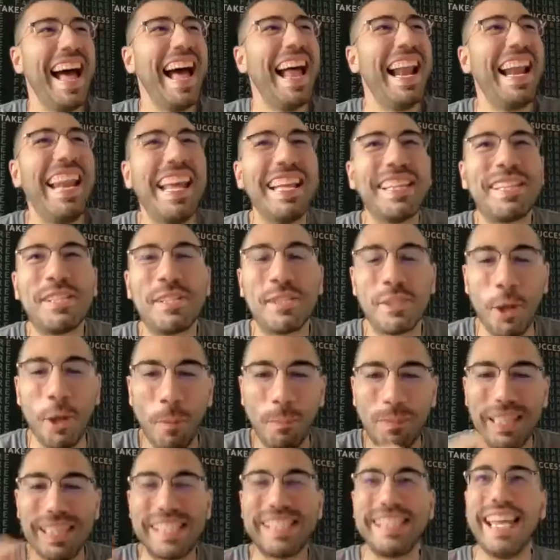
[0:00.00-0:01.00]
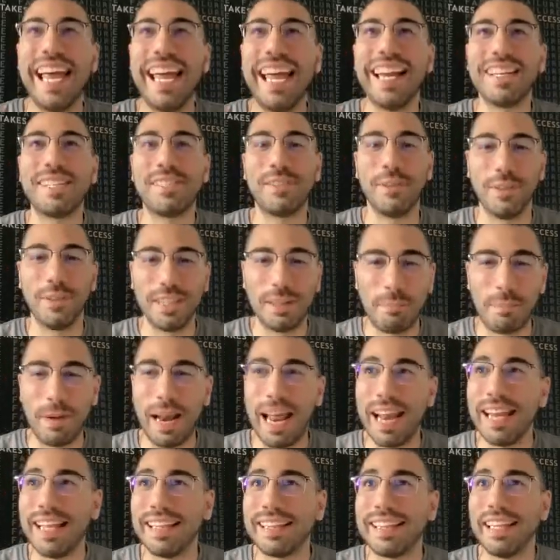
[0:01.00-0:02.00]
Let's stop the sales on the
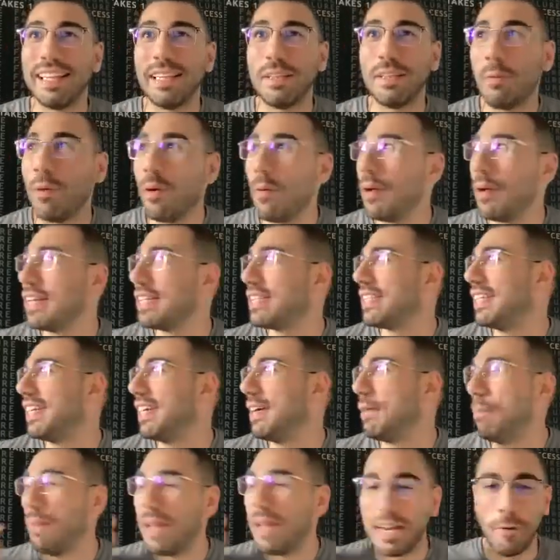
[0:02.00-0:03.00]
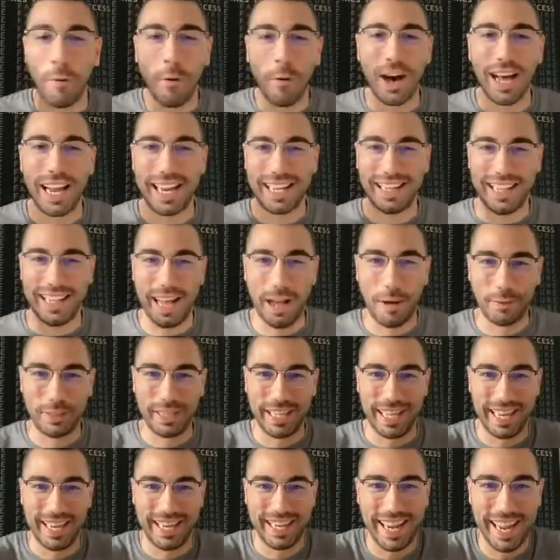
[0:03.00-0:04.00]
planet, and we will see a big war out
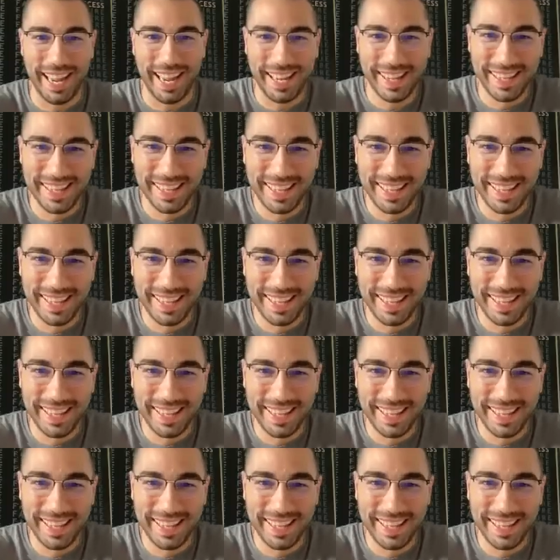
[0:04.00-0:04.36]
there. Yeah.